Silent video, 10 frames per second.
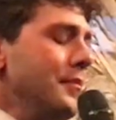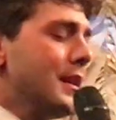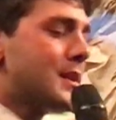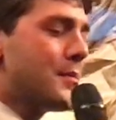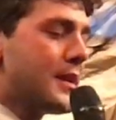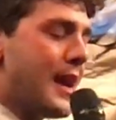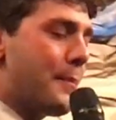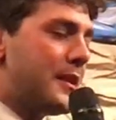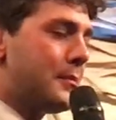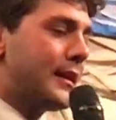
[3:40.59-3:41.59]
something
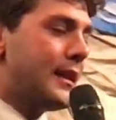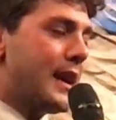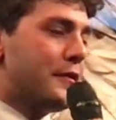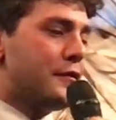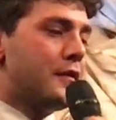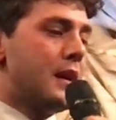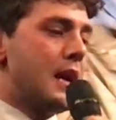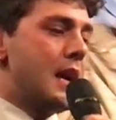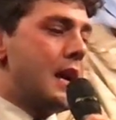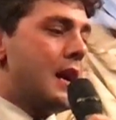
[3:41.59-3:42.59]
happened in my life,
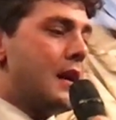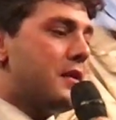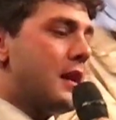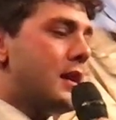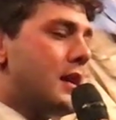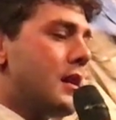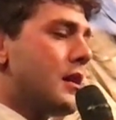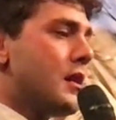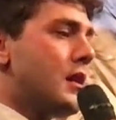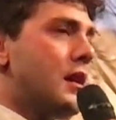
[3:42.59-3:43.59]
I think,
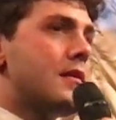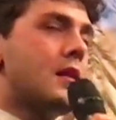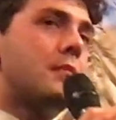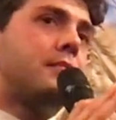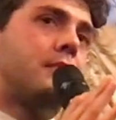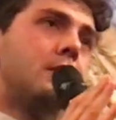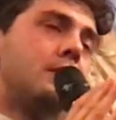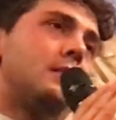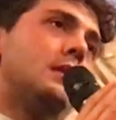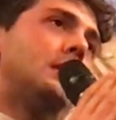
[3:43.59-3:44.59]
in the
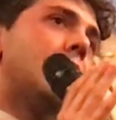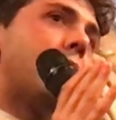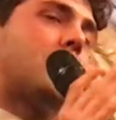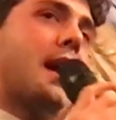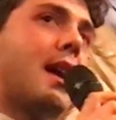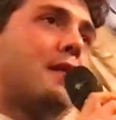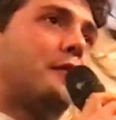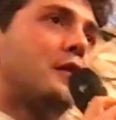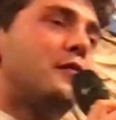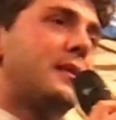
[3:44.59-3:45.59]
latter
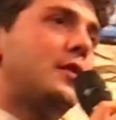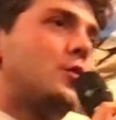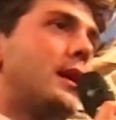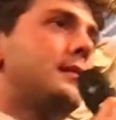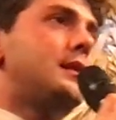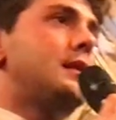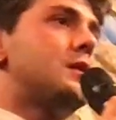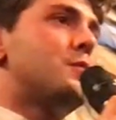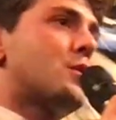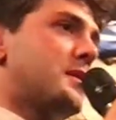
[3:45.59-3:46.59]
half of my
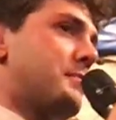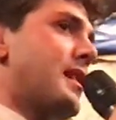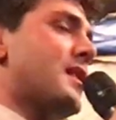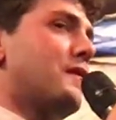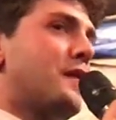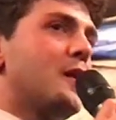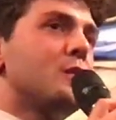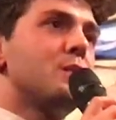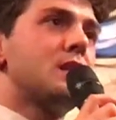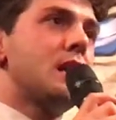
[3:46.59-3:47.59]
20s, more than making
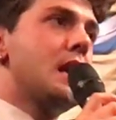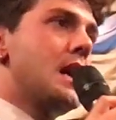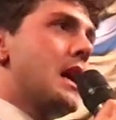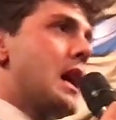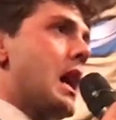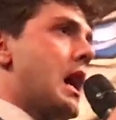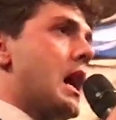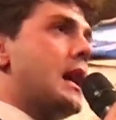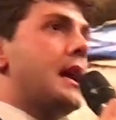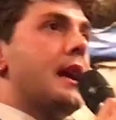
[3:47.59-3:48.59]
films,
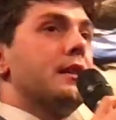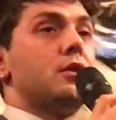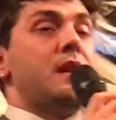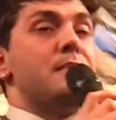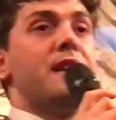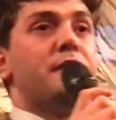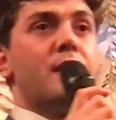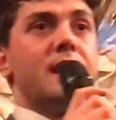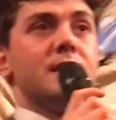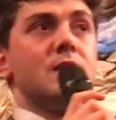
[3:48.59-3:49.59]
I actually made
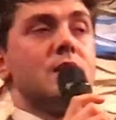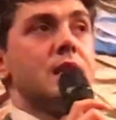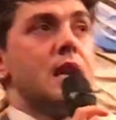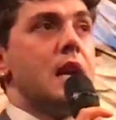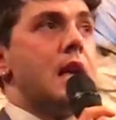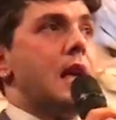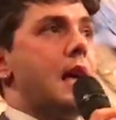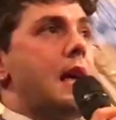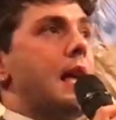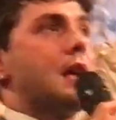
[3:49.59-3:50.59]
friends.
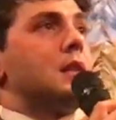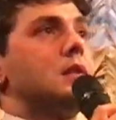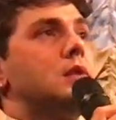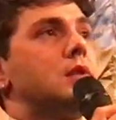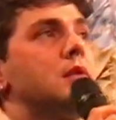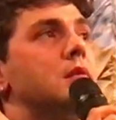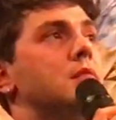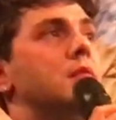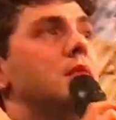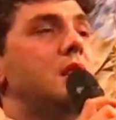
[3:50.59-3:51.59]
And
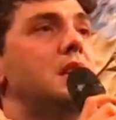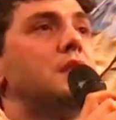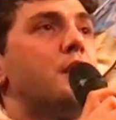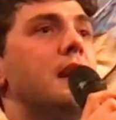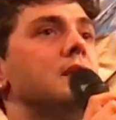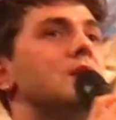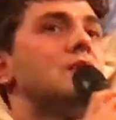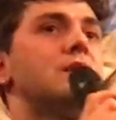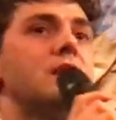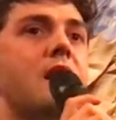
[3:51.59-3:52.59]
these
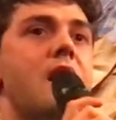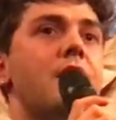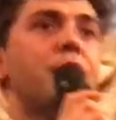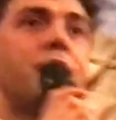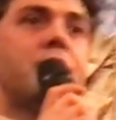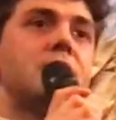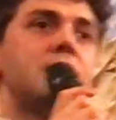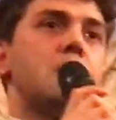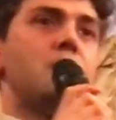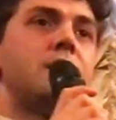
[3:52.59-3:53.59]
friends have
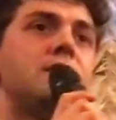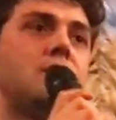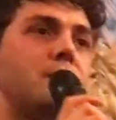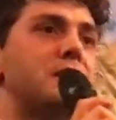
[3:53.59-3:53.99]
contributed to